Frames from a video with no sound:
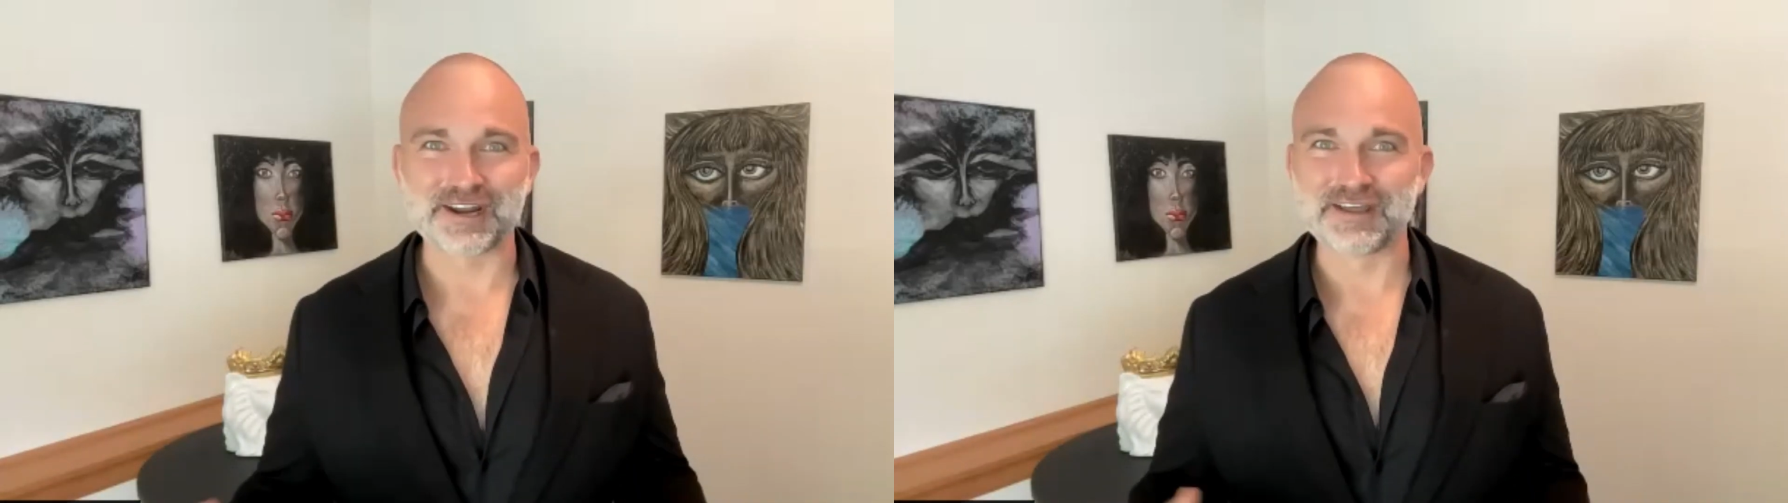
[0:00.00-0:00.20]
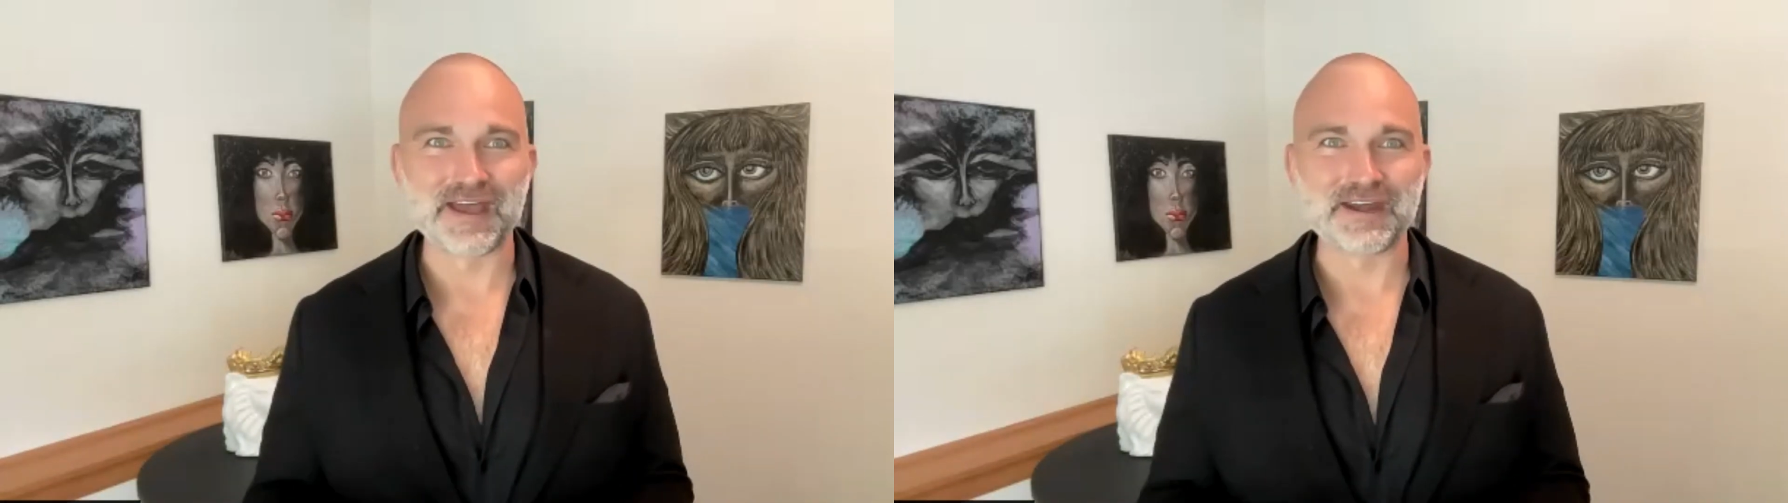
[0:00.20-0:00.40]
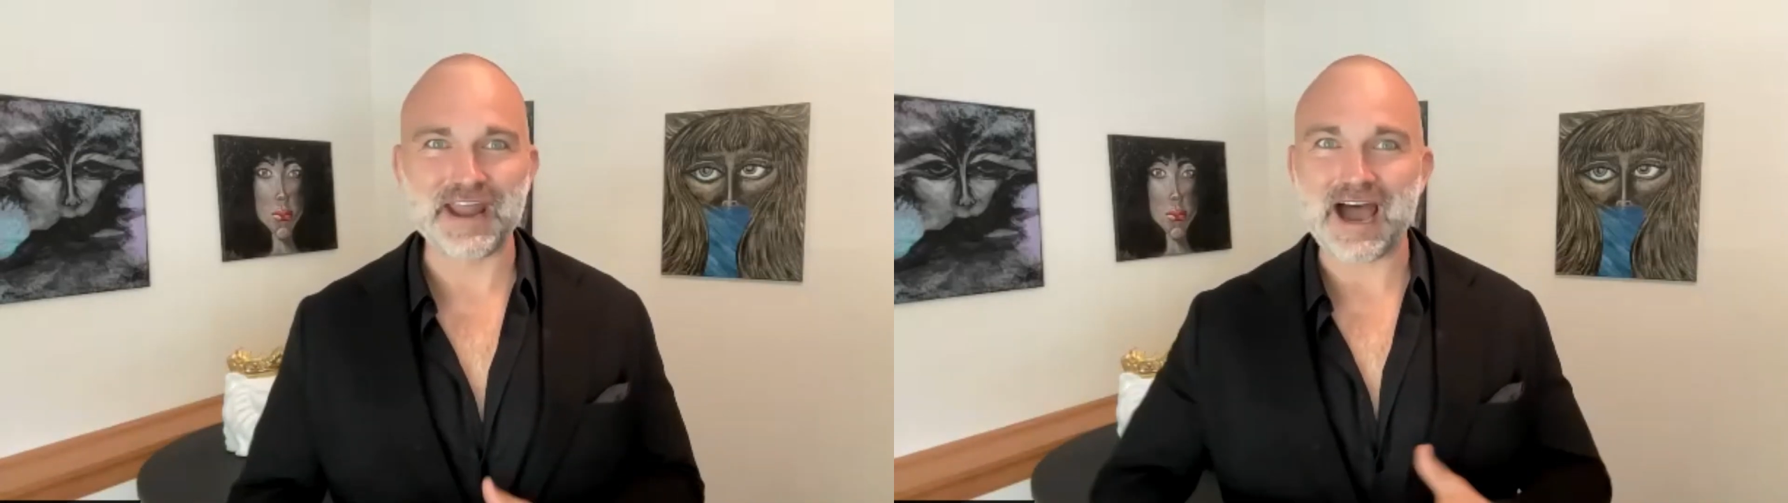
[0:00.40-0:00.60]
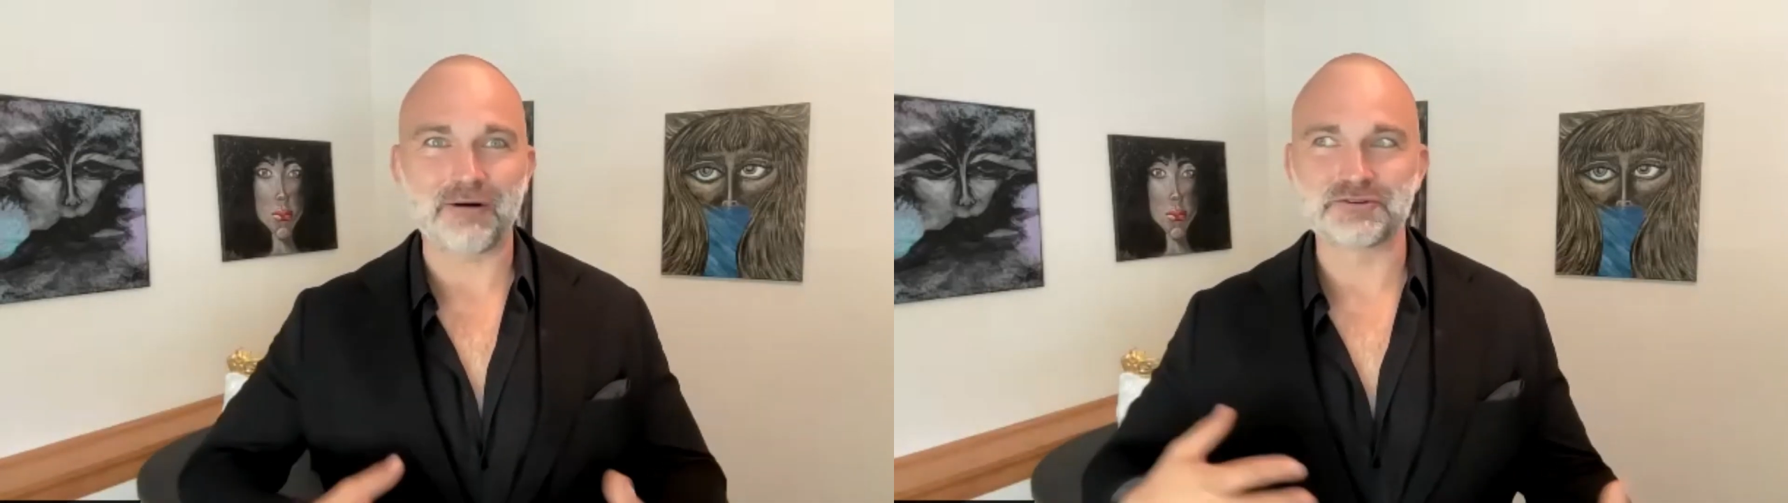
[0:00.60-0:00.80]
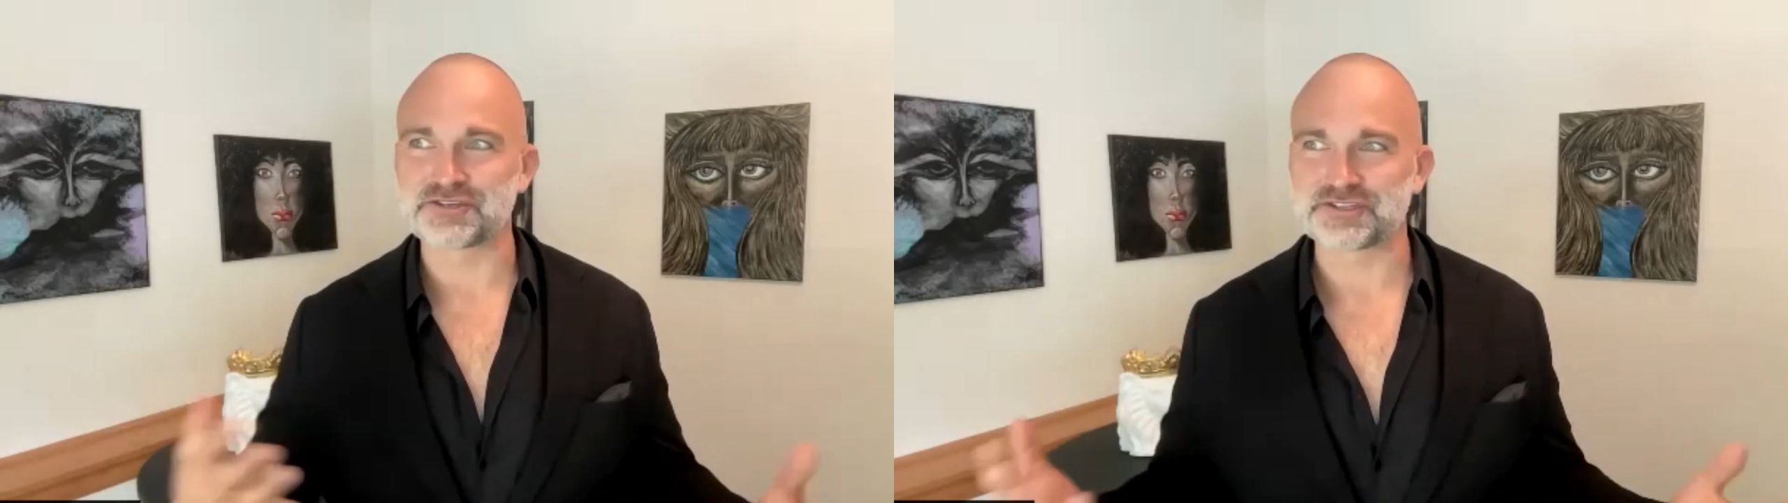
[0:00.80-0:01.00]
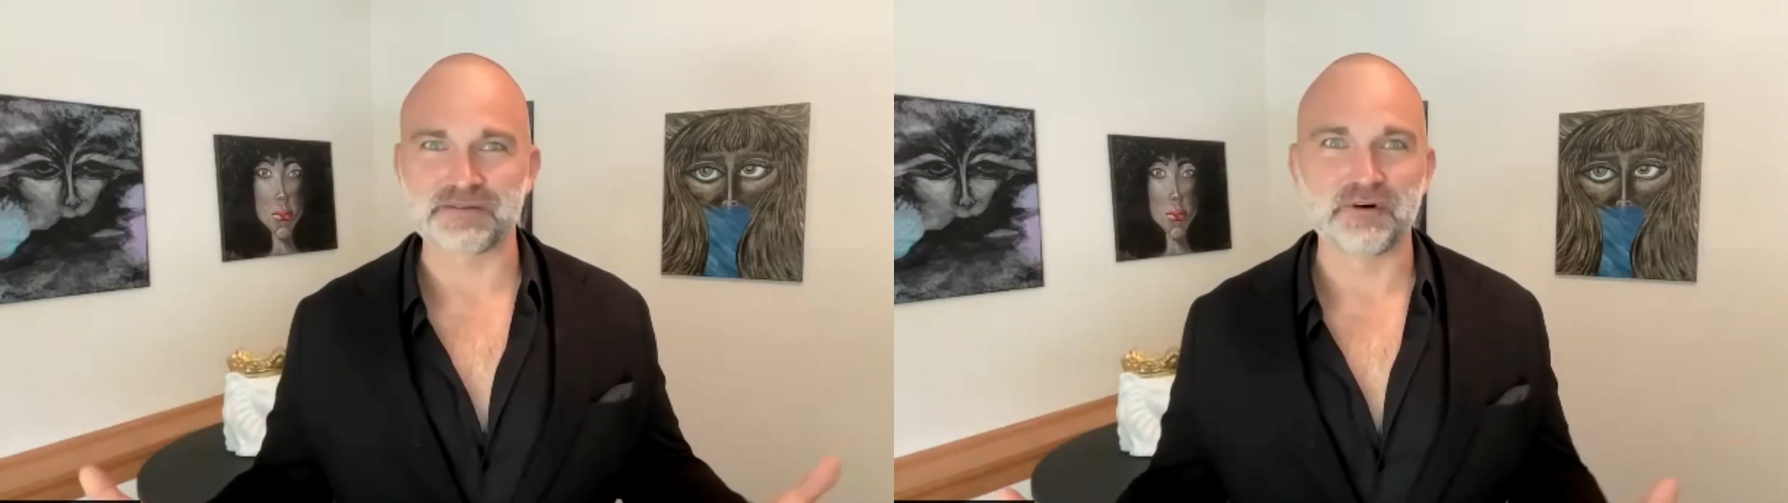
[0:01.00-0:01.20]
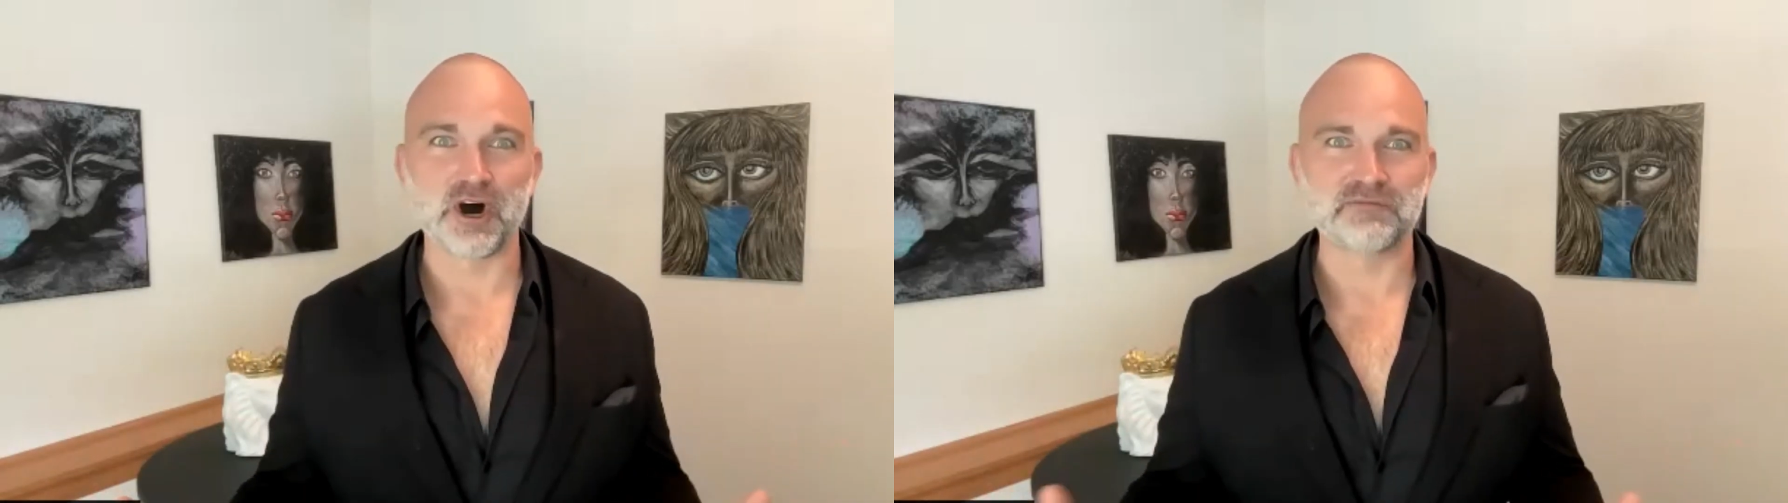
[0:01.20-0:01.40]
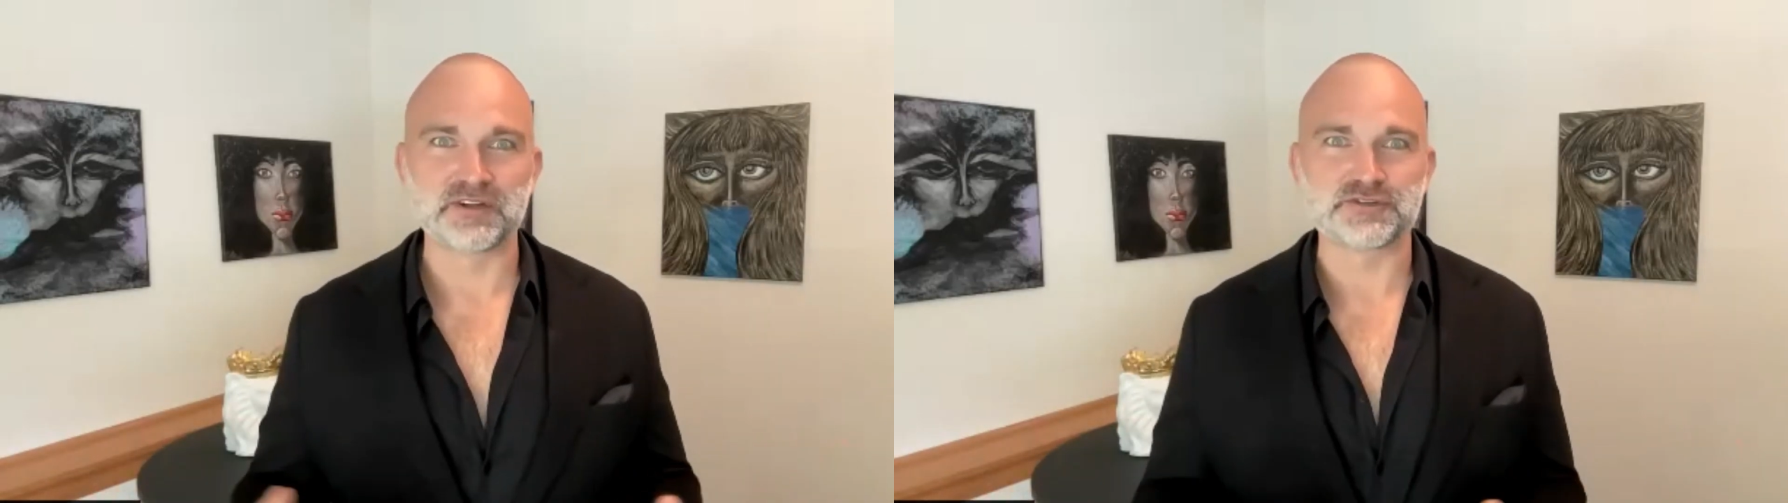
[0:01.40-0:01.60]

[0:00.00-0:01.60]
And then now it's just evolved